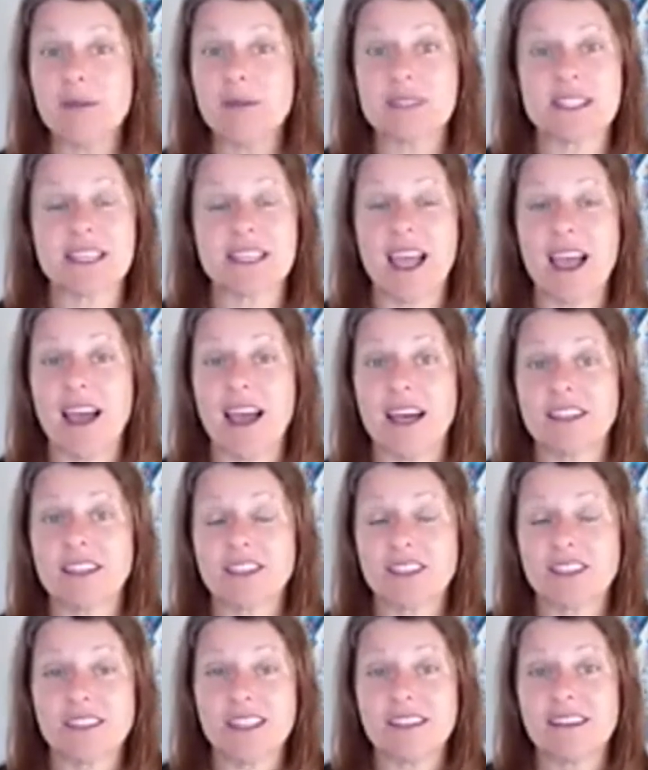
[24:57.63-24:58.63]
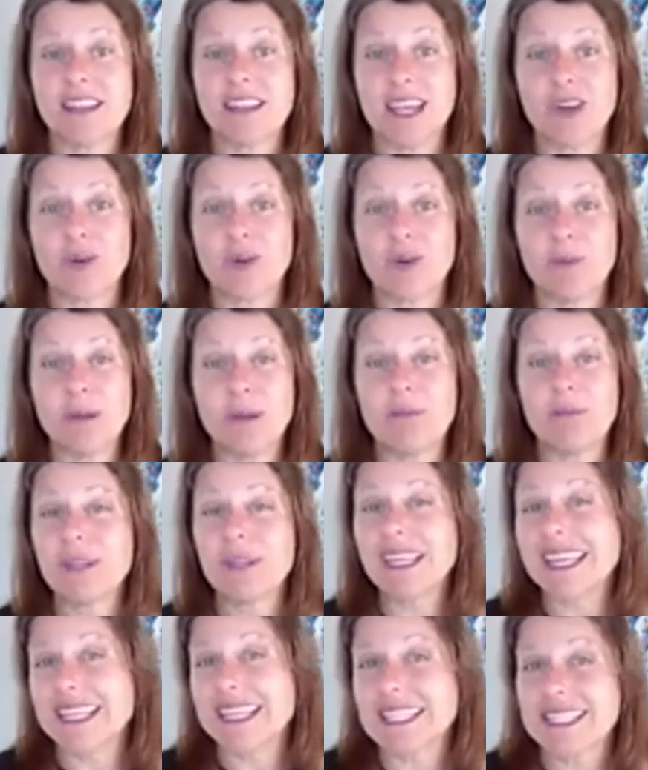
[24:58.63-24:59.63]
bizarre to think that there could be
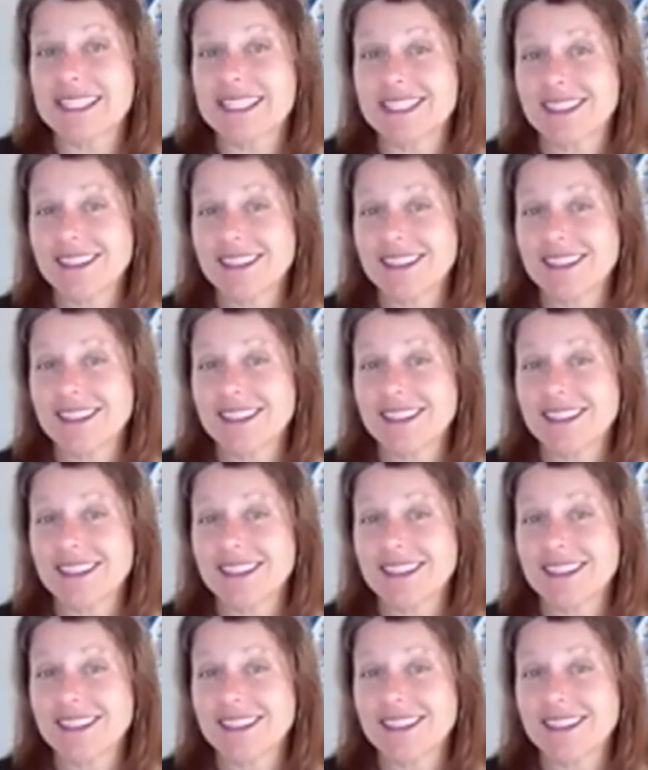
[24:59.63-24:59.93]
bliss